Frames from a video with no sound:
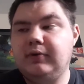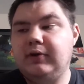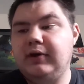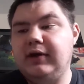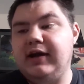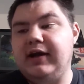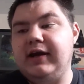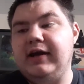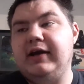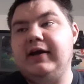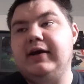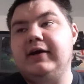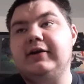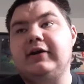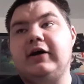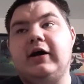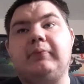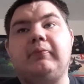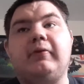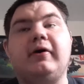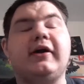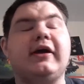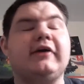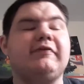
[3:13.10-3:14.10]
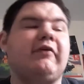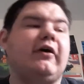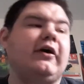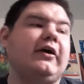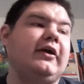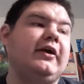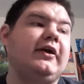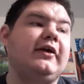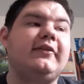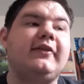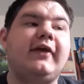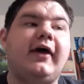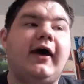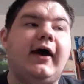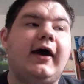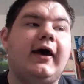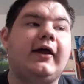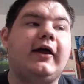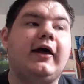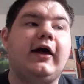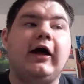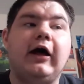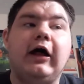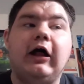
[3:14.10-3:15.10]
And I'm like, if I can get
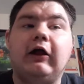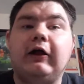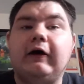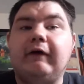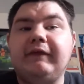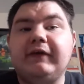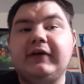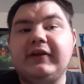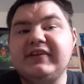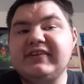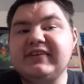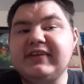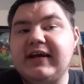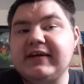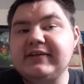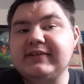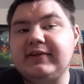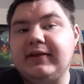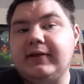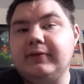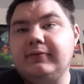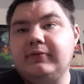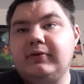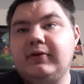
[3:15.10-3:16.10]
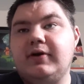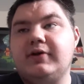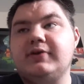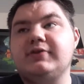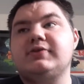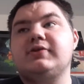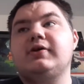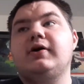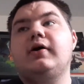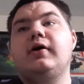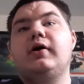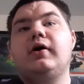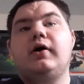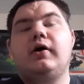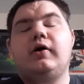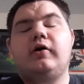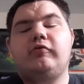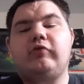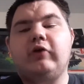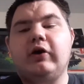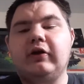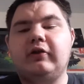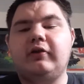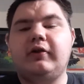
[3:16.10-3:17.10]
that, I don't have to get the Sky Sled, because,
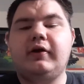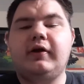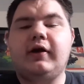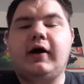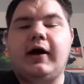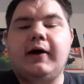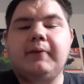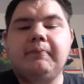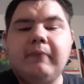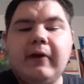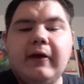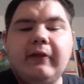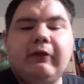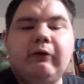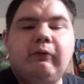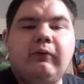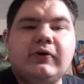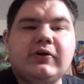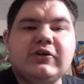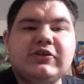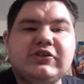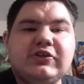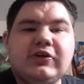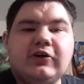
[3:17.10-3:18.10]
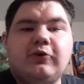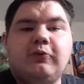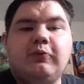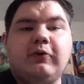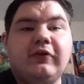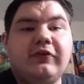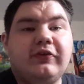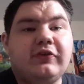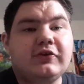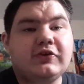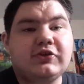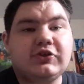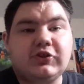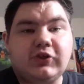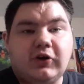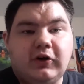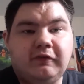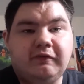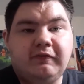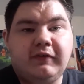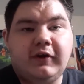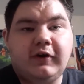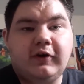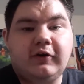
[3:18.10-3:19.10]
frankly, I mainly want to stick with
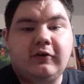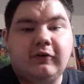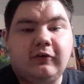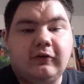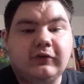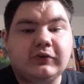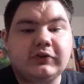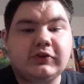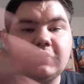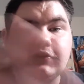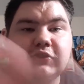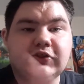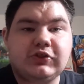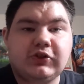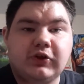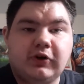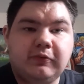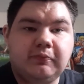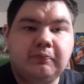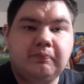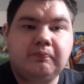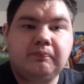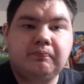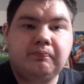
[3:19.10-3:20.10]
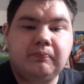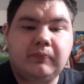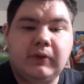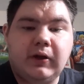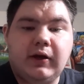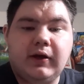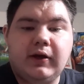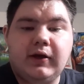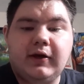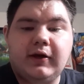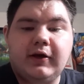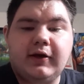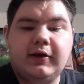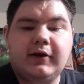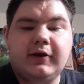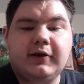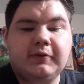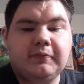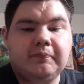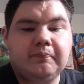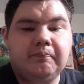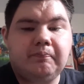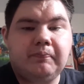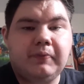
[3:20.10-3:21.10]
certain vehicles, certain
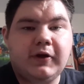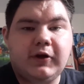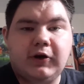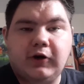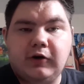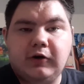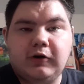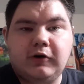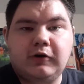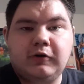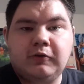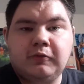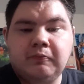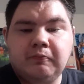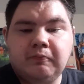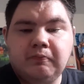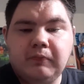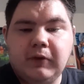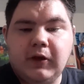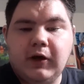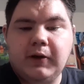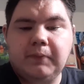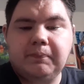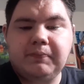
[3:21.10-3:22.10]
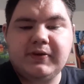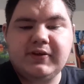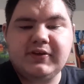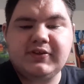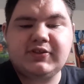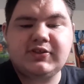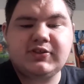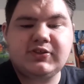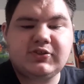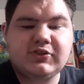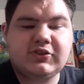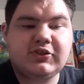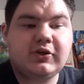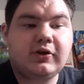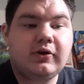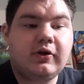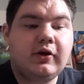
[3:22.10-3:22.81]
bigger pieces,